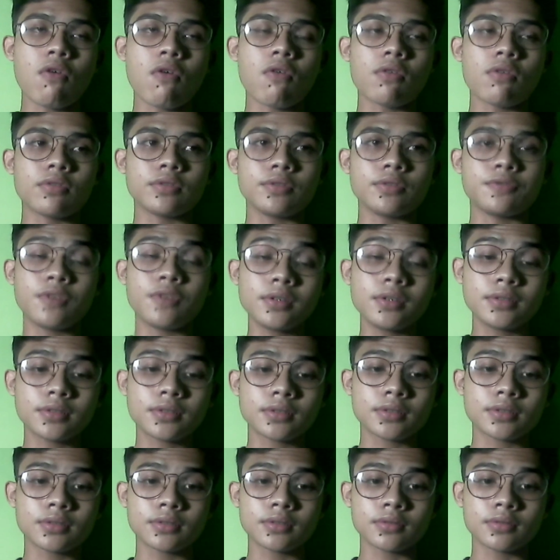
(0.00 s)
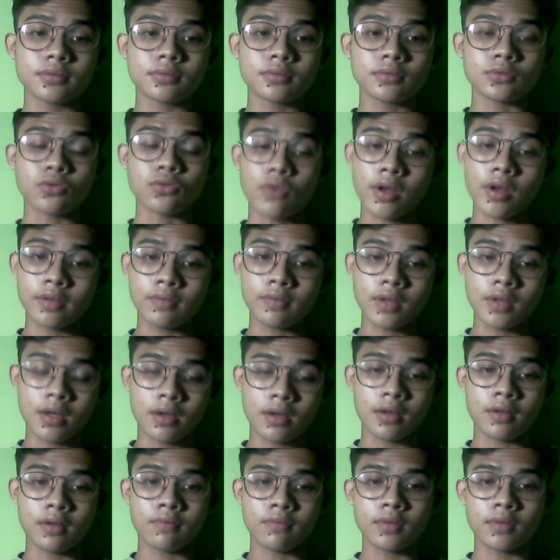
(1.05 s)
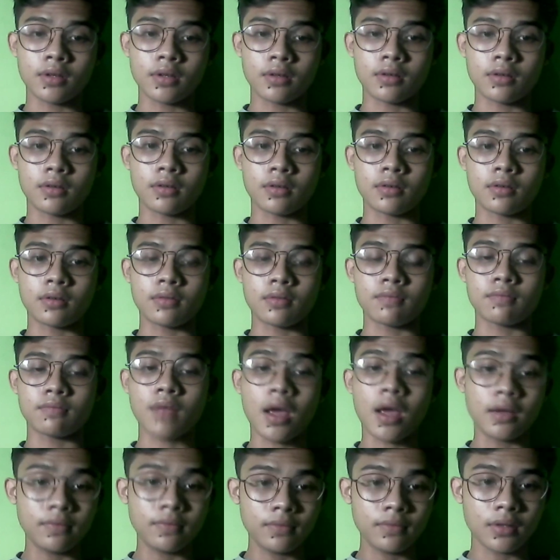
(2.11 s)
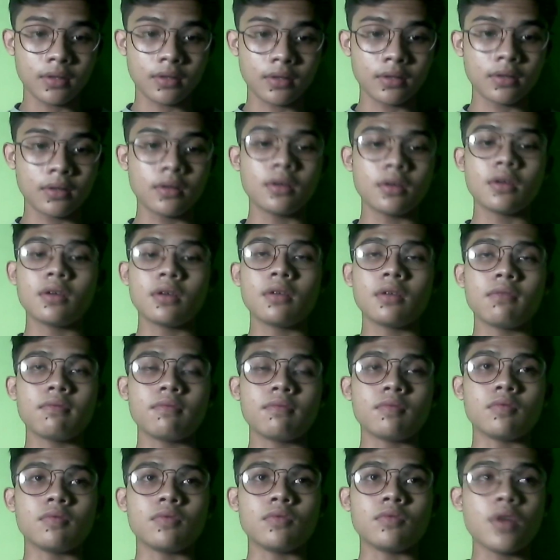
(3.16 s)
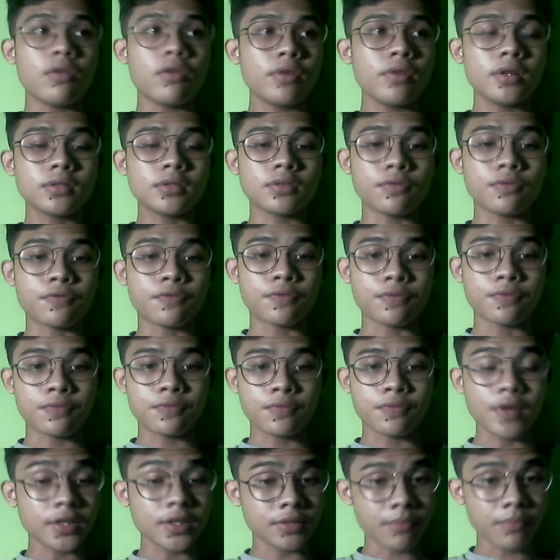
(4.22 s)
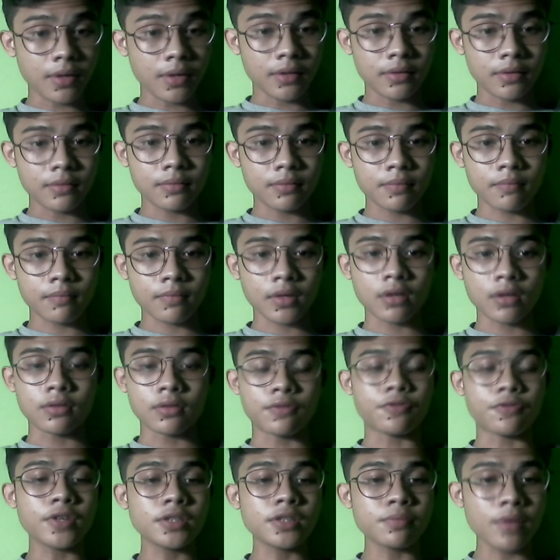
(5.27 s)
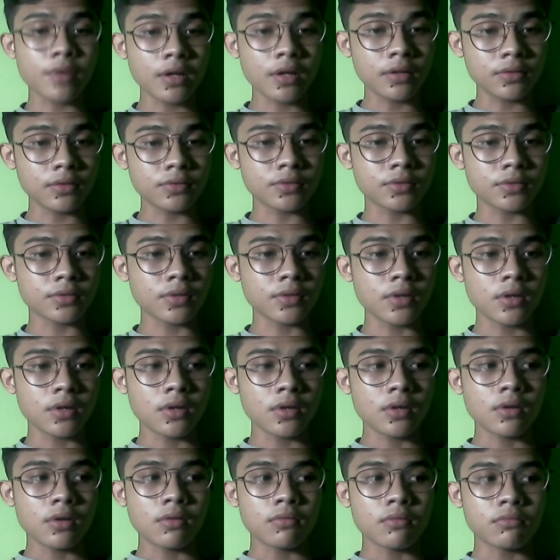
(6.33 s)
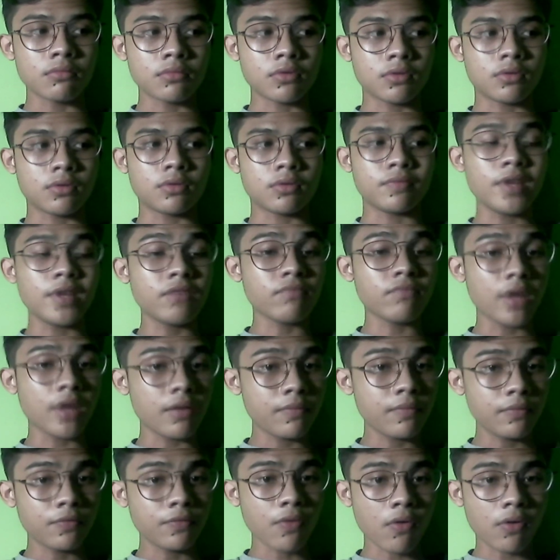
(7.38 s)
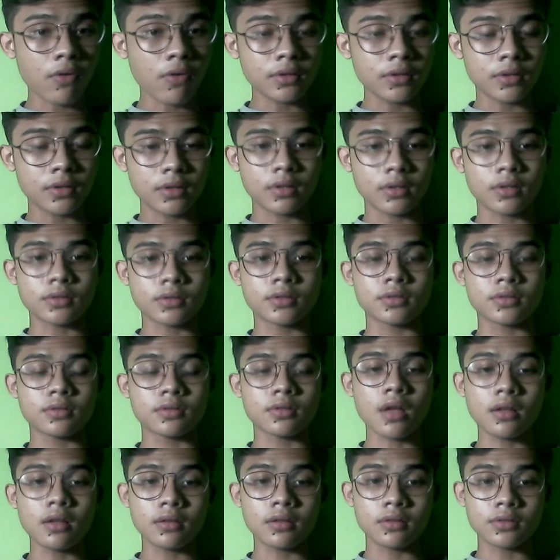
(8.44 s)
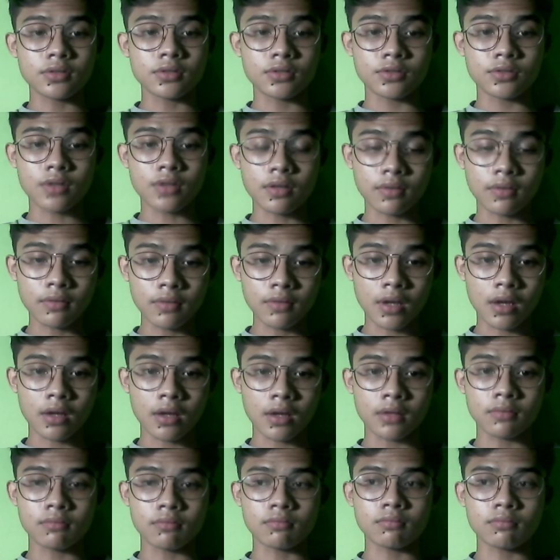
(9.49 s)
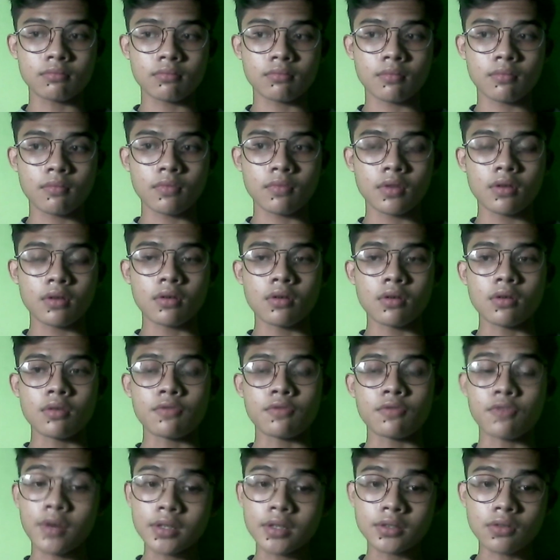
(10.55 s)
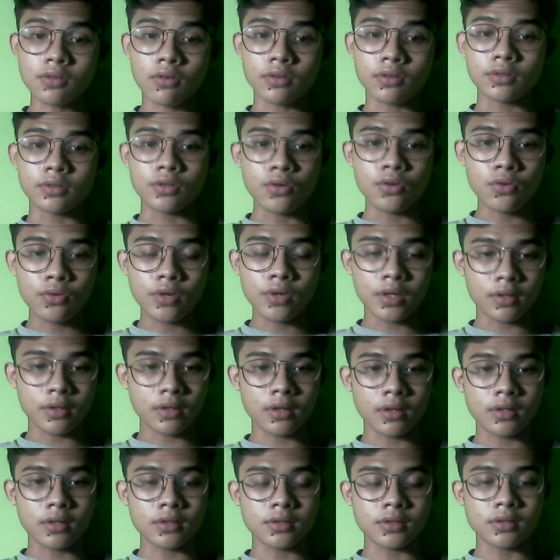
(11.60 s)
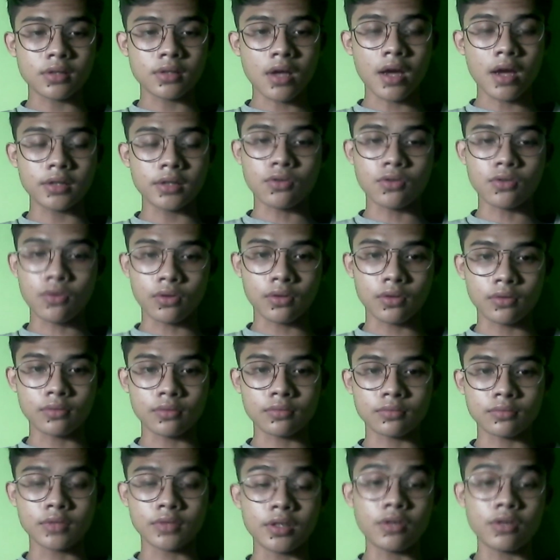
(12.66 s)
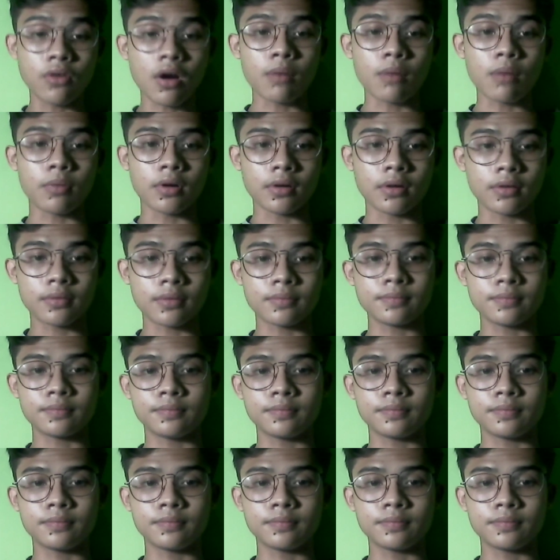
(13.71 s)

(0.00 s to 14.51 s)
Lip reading: the ninth, there is the freshman. The freshman is the nickname for the student that fresh or new in this high school, the newcomer. In Indonesia, we call it